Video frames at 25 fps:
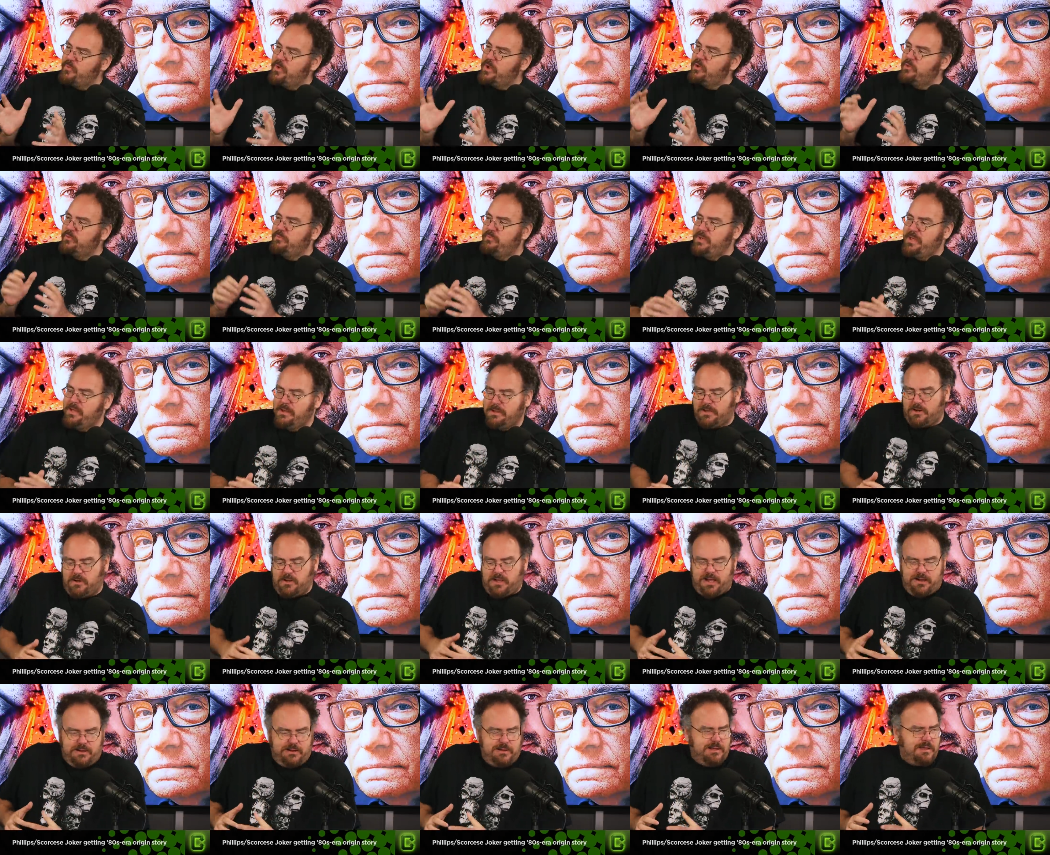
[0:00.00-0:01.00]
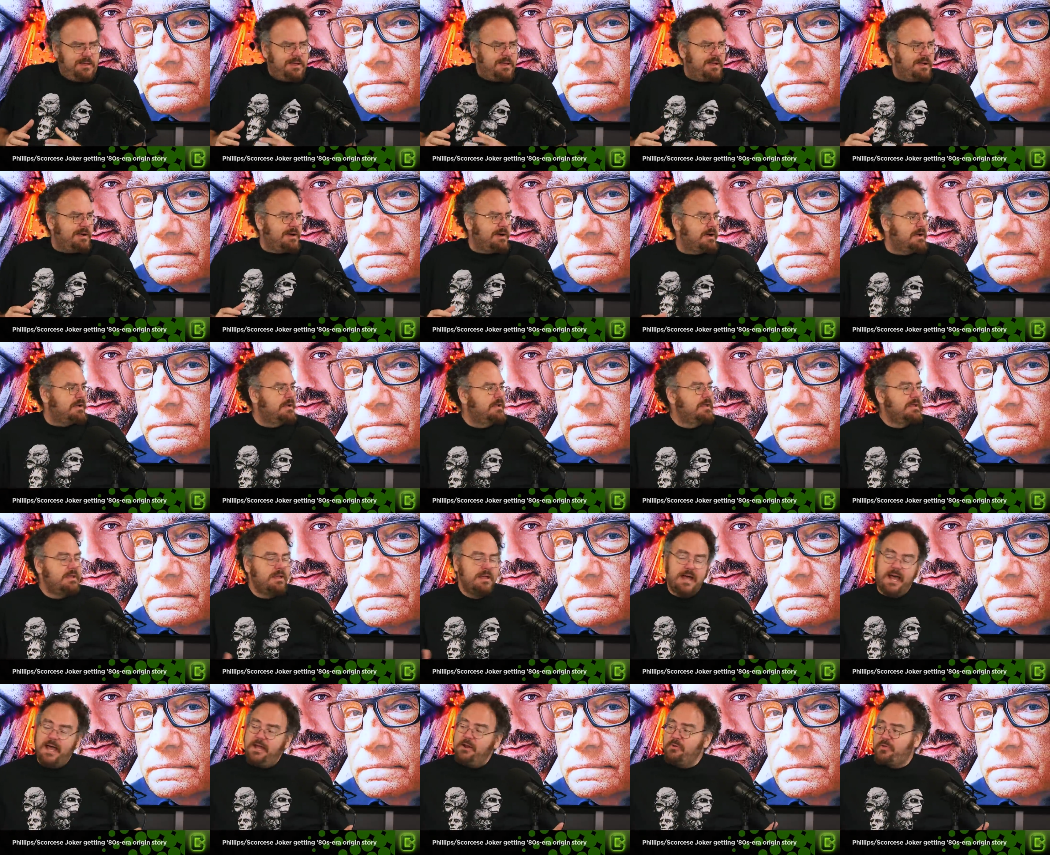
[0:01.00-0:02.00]
Speaker 1: riddled me a little, like, ah.
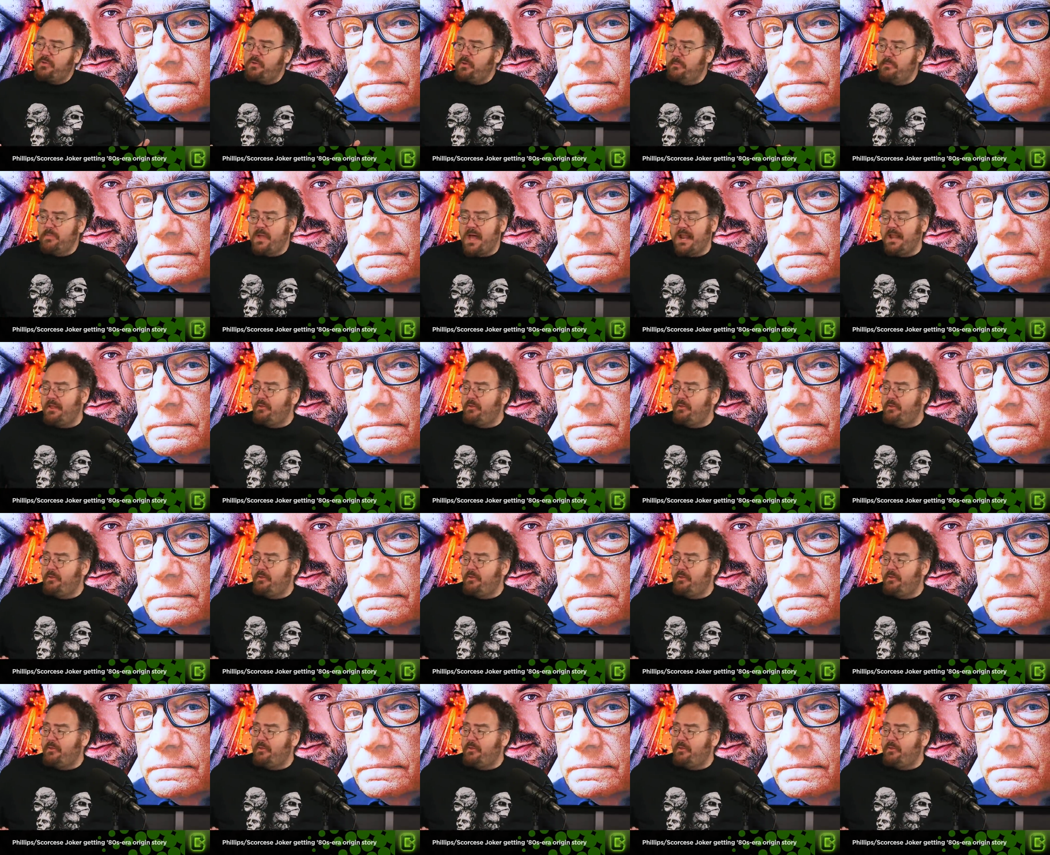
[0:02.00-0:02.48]
I just, I'm not